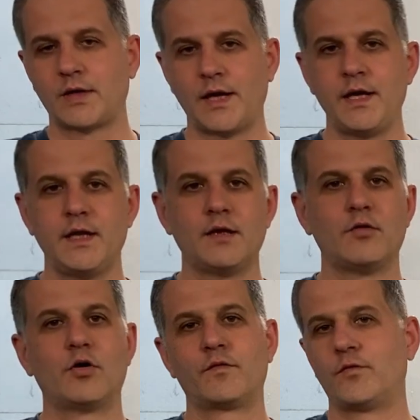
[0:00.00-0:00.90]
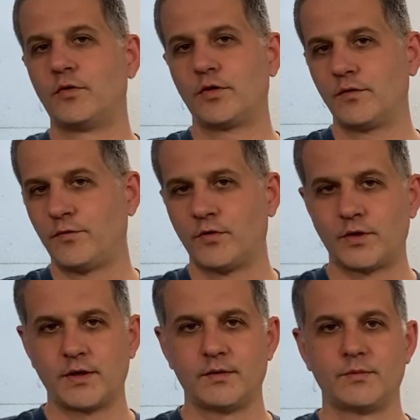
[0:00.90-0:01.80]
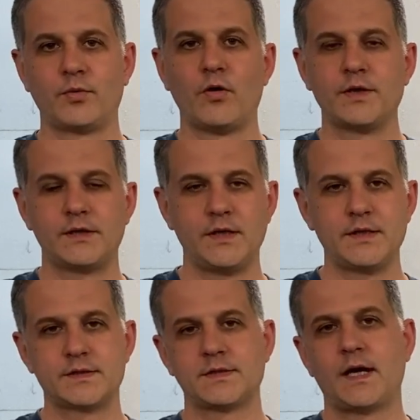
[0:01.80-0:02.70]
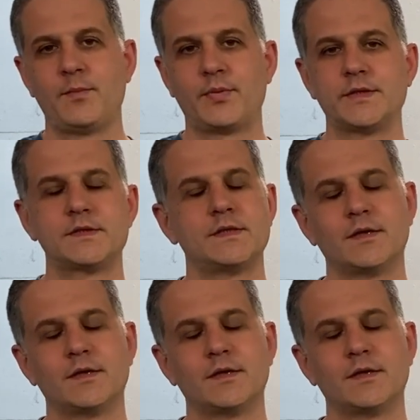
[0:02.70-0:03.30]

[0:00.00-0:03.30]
cleaning or for blowing things up and